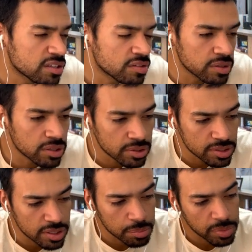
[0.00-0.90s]
this week
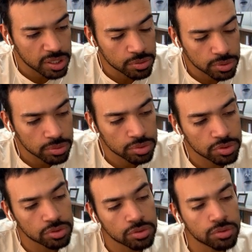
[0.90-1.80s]
is a payroll,
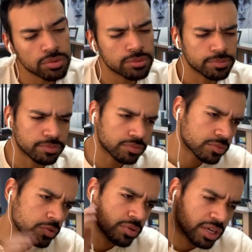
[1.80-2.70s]
so
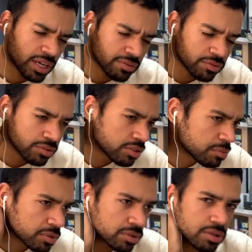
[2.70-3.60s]
we have to
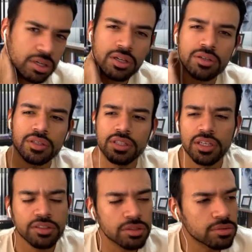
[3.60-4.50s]
double our
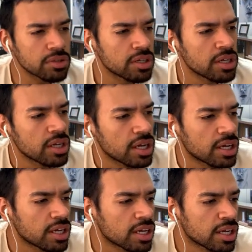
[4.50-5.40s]
attention.
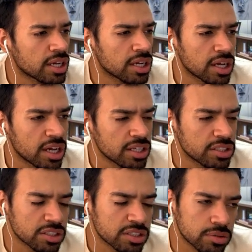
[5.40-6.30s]
I
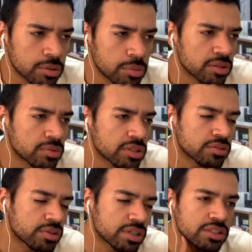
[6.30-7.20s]
just opened one
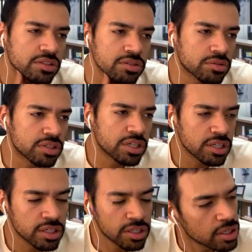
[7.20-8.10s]
trade
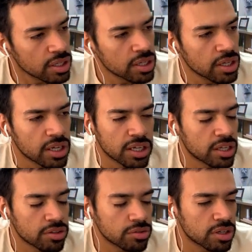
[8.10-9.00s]
today,
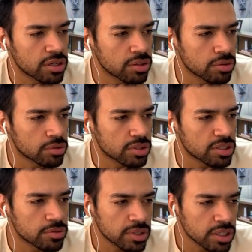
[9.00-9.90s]

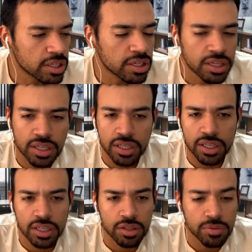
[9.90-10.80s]
this week,
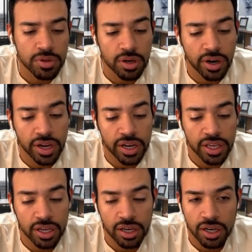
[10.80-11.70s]
and we
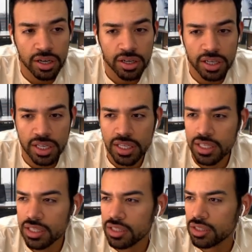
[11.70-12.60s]
already are
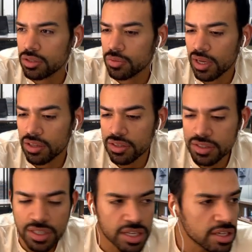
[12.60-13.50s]
in
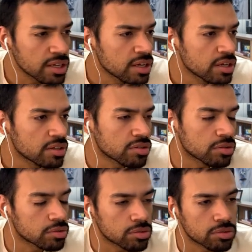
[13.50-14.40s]
Wednesday,
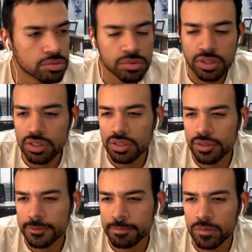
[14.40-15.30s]
so the